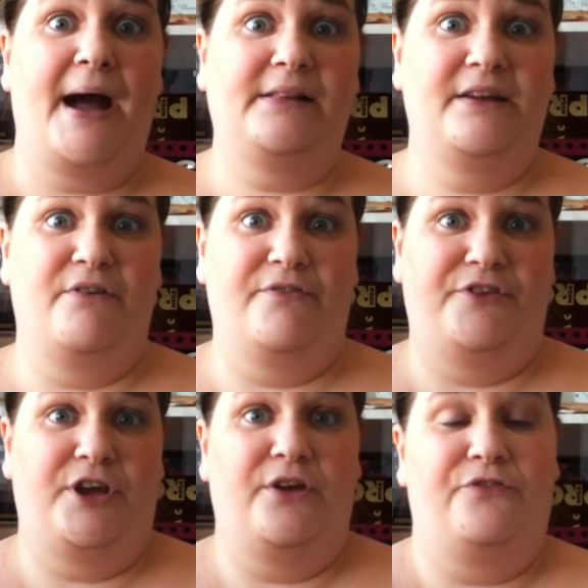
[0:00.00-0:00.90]
palette
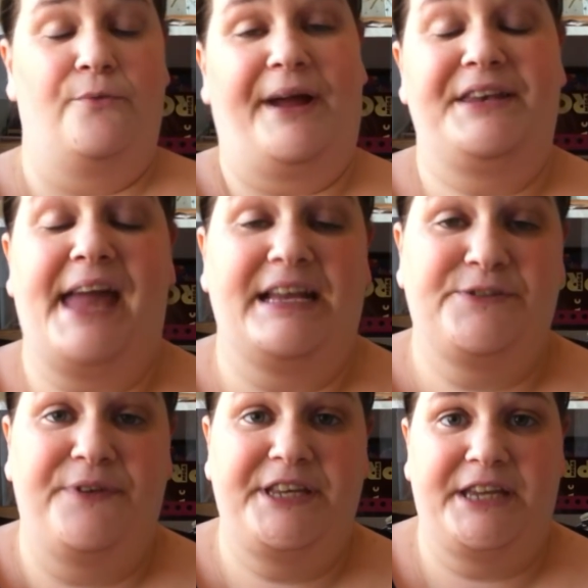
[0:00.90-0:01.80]
review for my
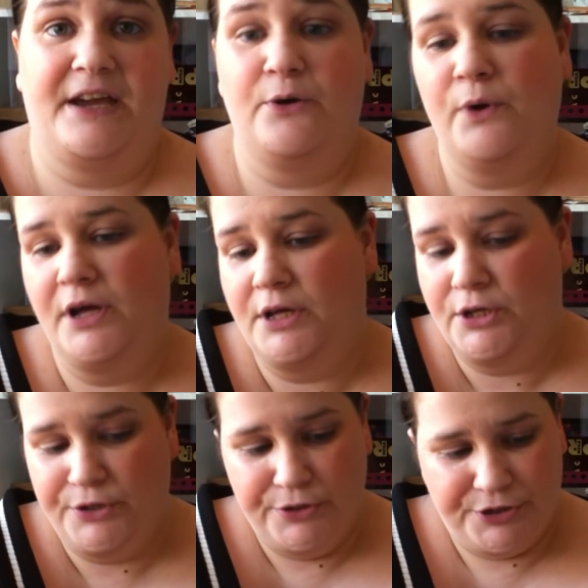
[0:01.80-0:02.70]
next video.
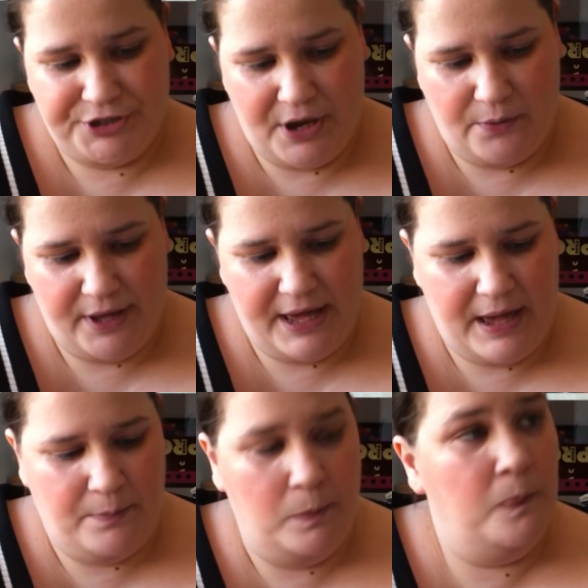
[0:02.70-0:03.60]
So,
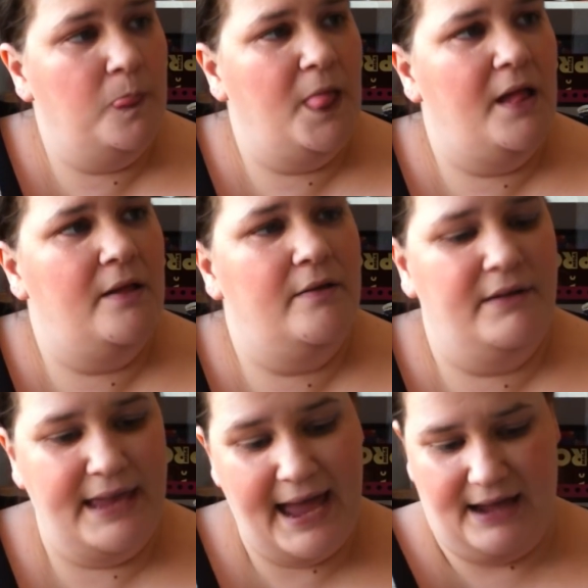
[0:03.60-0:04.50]

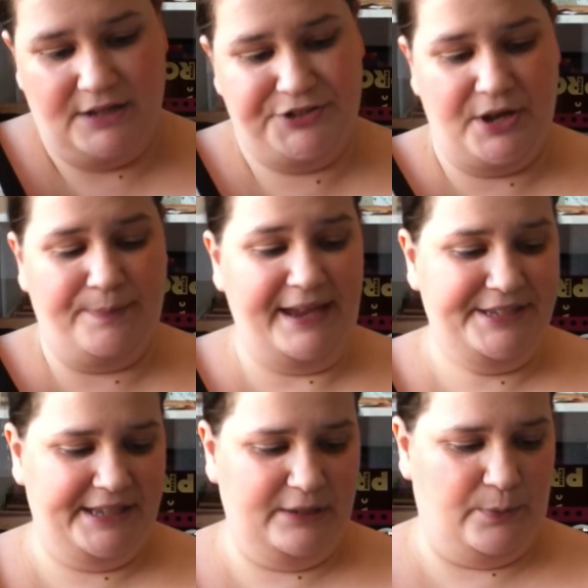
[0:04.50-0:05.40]
yeah. So,
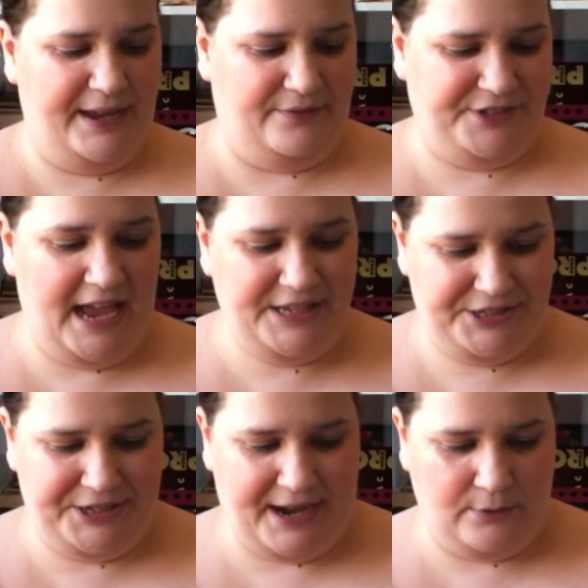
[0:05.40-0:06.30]
basically, we have
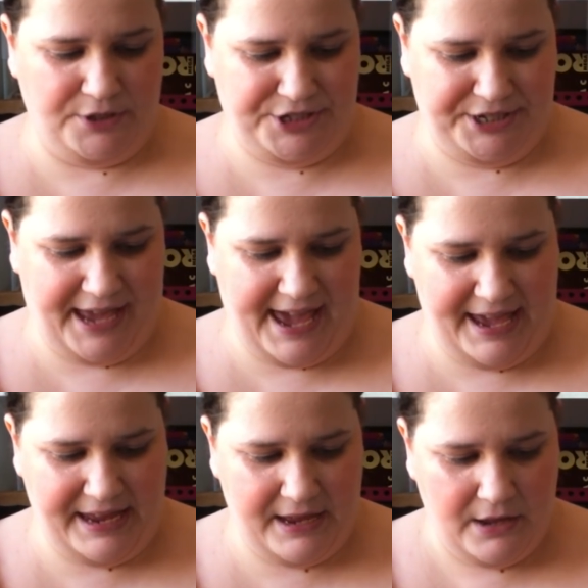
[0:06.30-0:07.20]
tested out
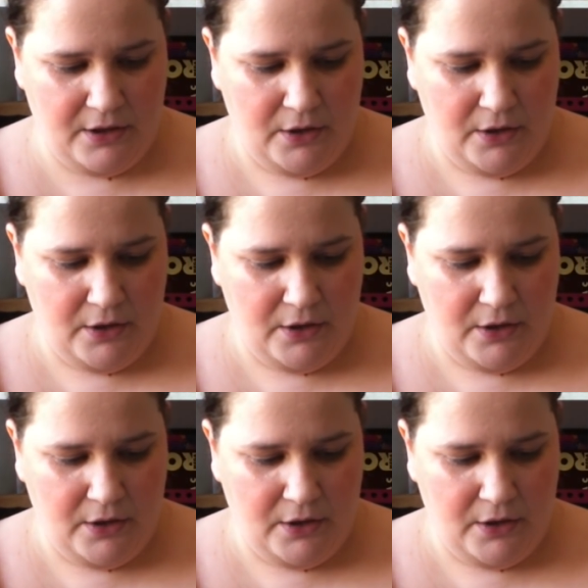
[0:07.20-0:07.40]
today.